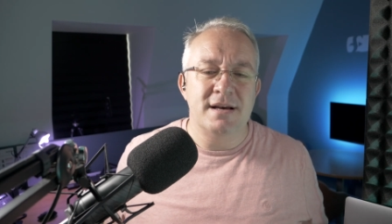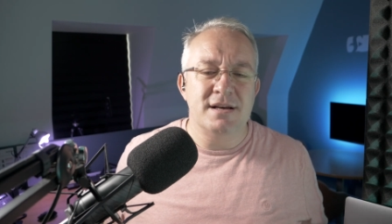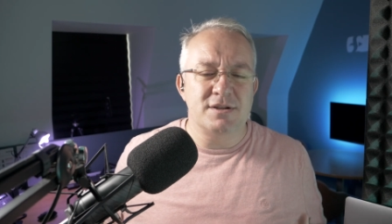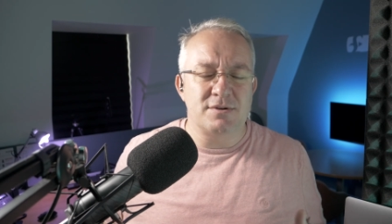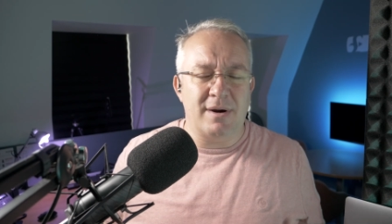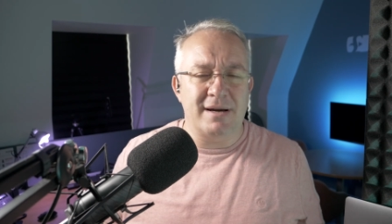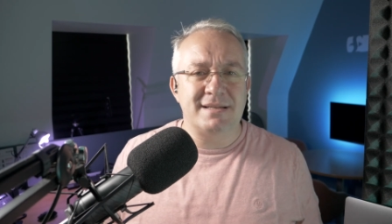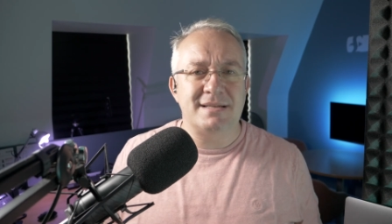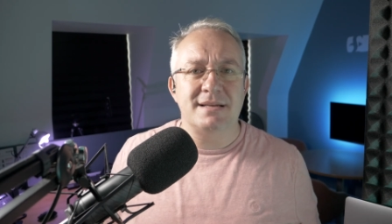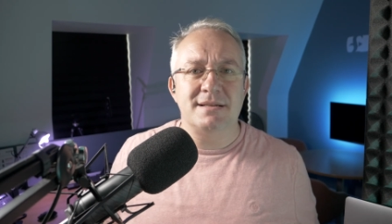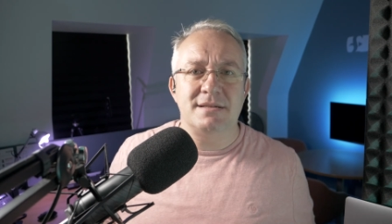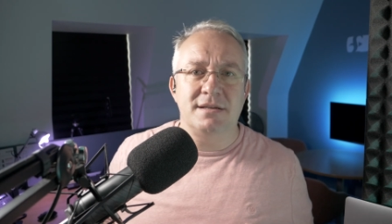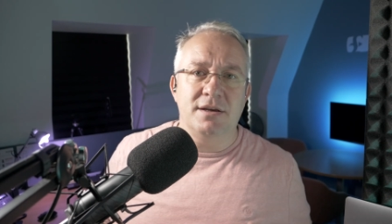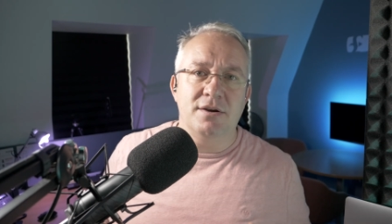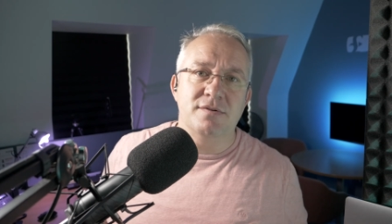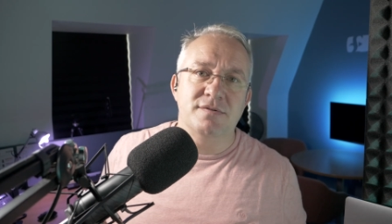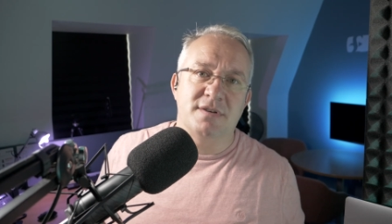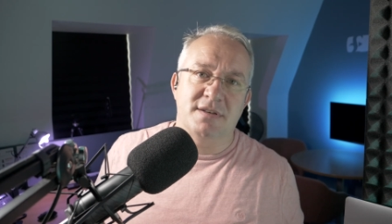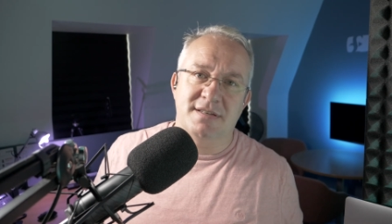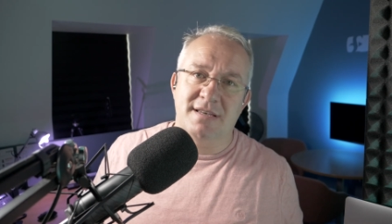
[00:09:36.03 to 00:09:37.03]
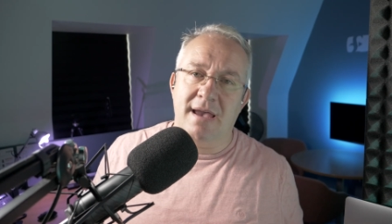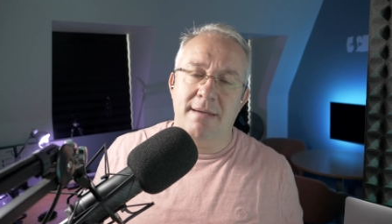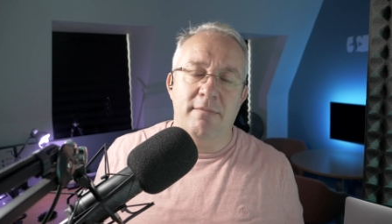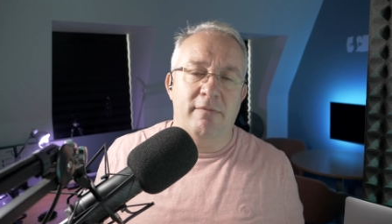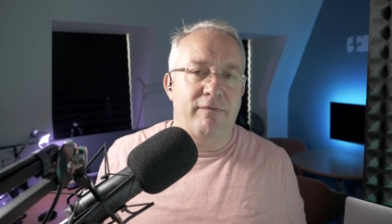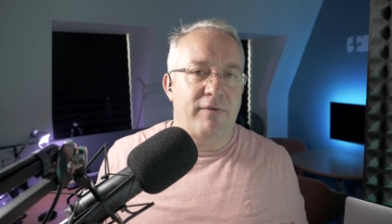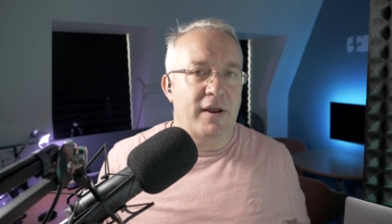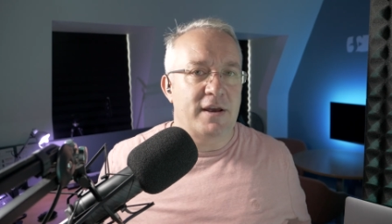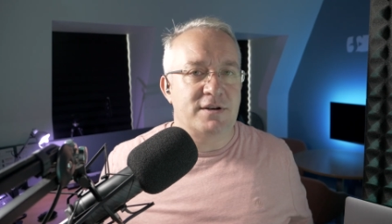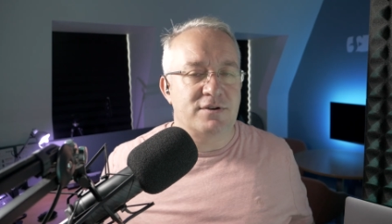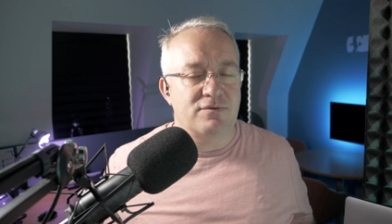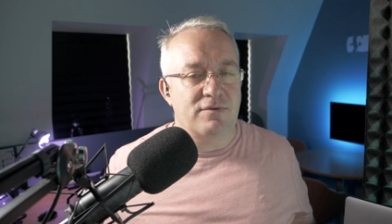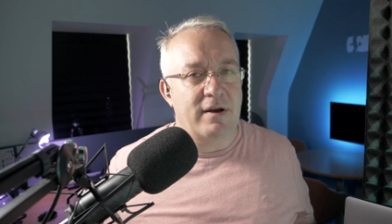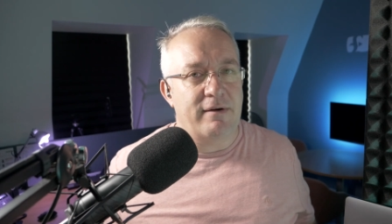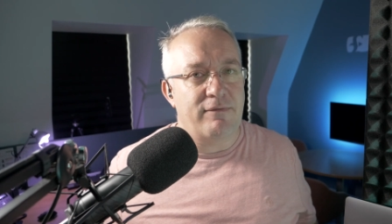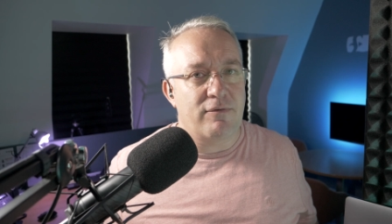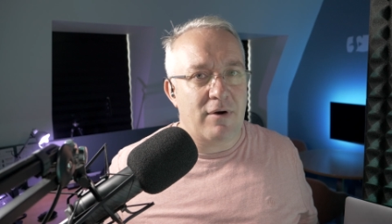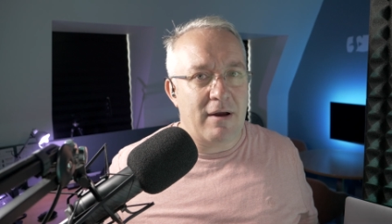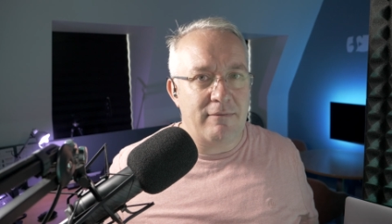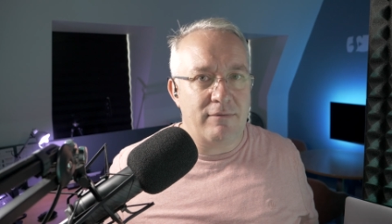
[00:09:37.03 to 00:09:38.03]
So I tend to use the same inflation
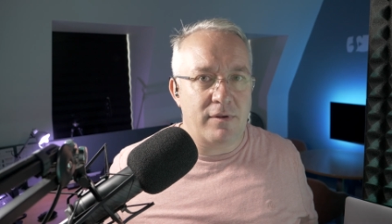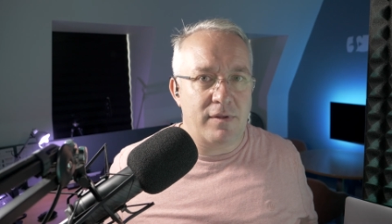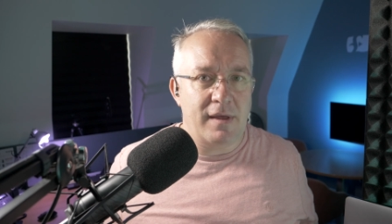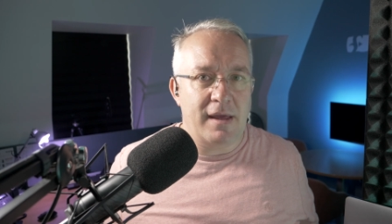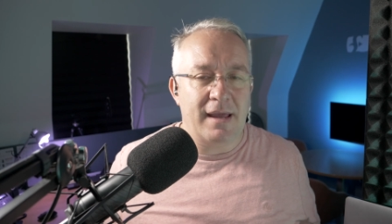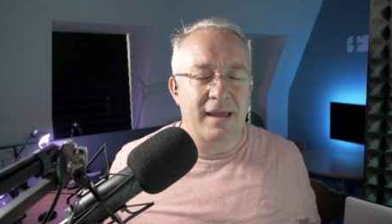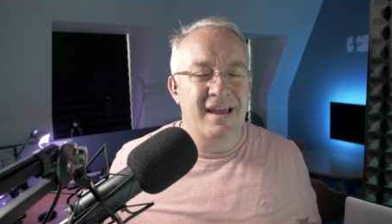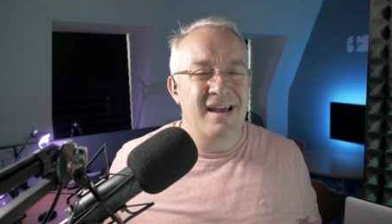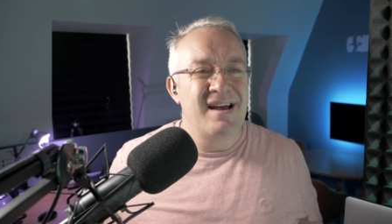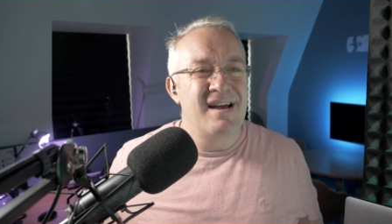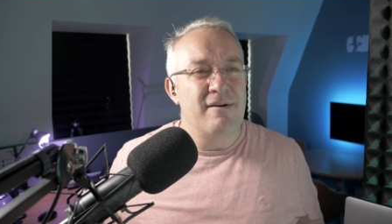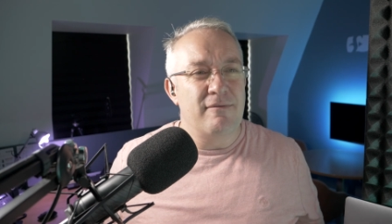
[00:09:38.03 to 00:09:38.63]
rate for everything.